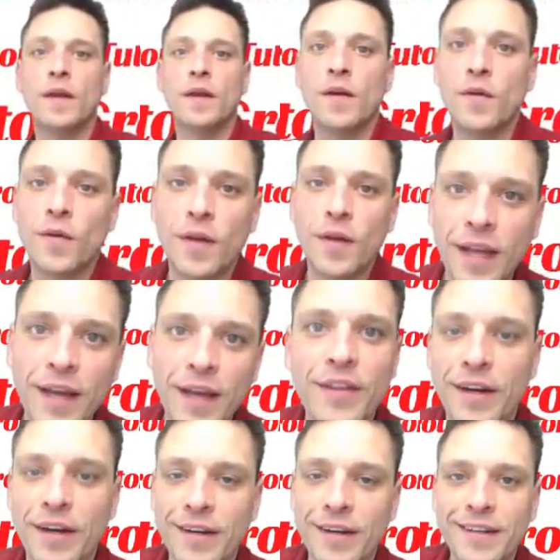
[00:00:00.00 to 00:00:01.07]
Well, hey
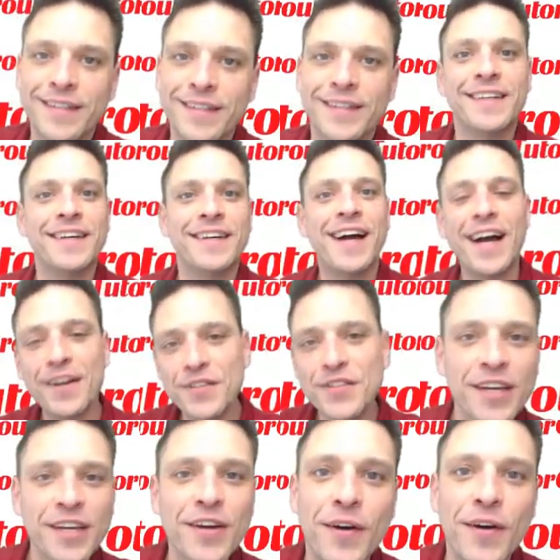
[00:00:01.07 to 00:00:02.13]
there. How's
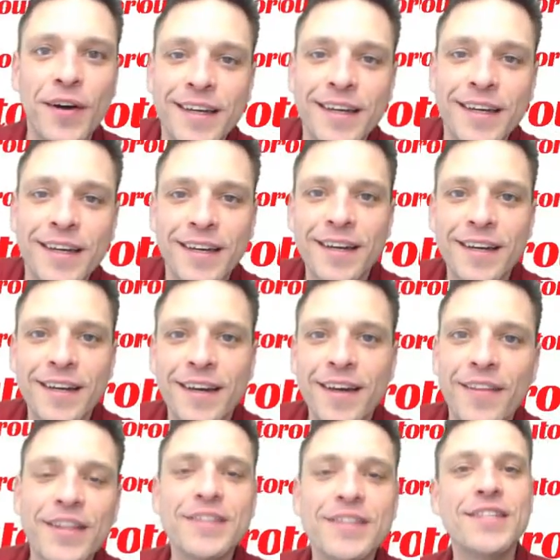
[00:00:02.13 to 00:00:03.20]
it going?
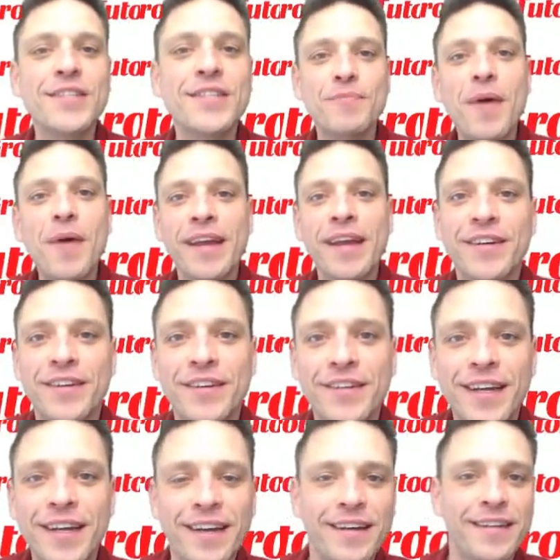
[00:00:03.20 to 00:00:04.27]
This is Michael,
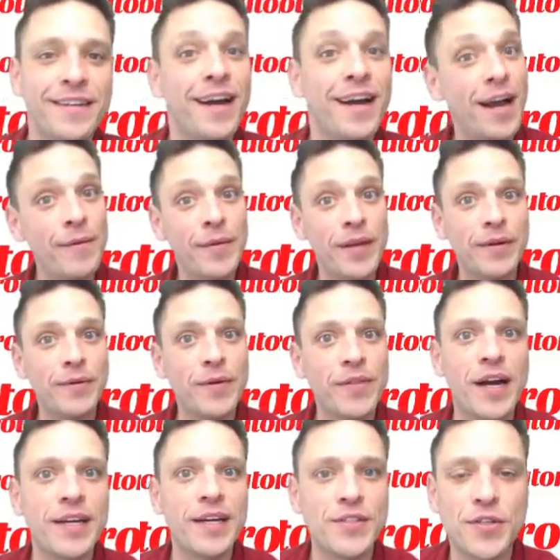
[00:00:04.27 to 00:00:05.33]
and I'm here with
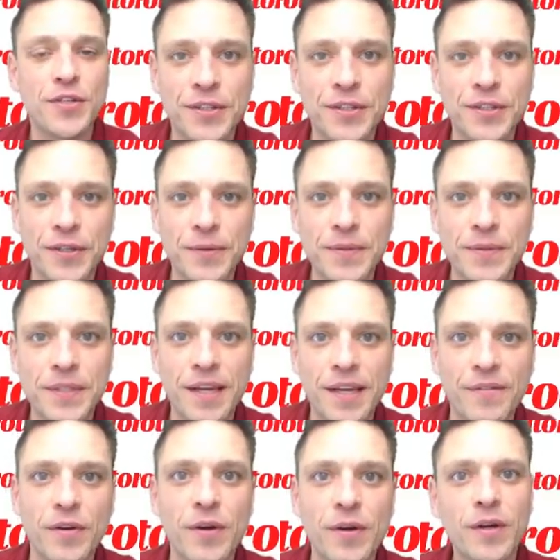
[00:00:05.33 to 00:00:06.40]
iTutor Group to
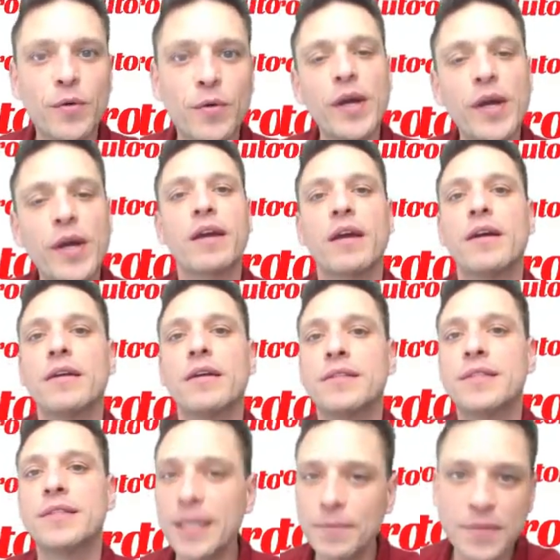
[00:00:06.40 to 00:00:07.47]
give you a quick
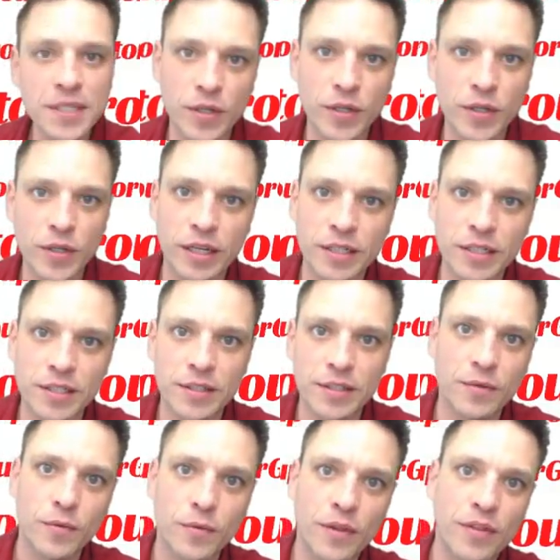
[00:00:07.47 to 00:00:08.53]
tips and tricks
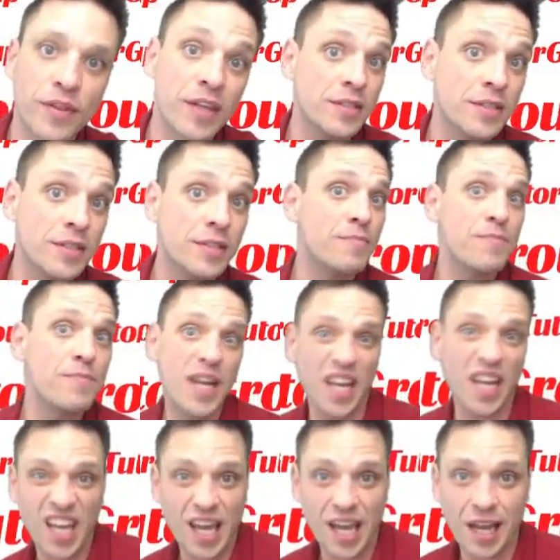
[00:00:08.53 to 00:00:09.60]
with this
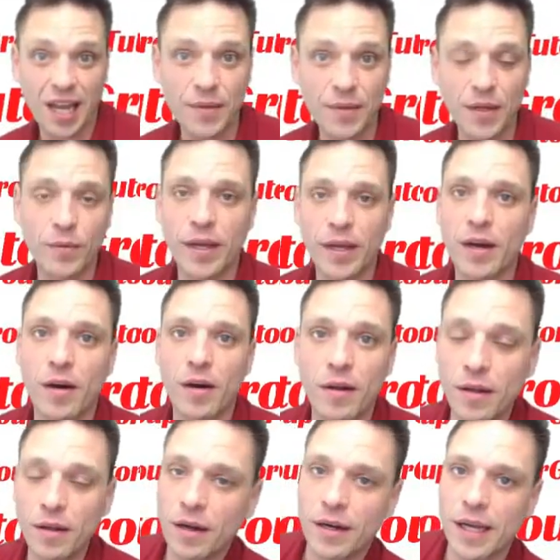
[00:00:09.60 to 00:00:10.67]
Manycam that we
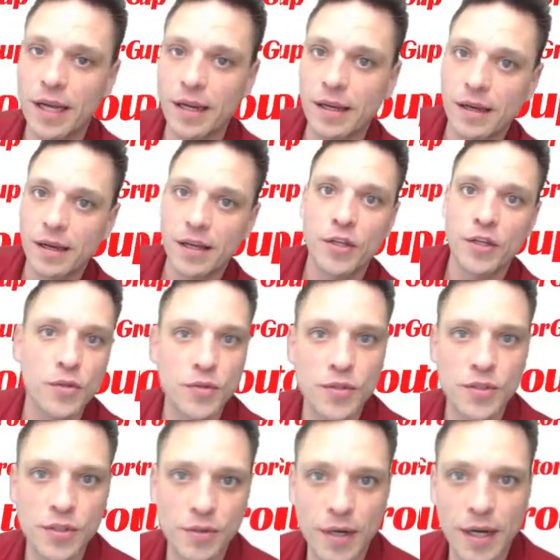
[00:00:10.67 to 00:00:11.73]
all are getting
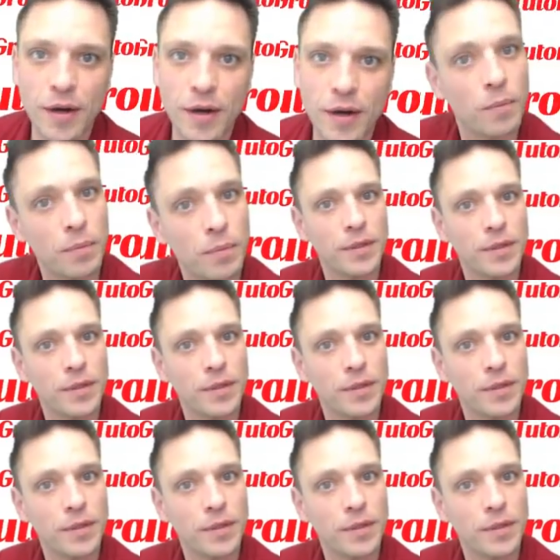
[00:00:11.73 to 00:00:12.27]
used to, I hope.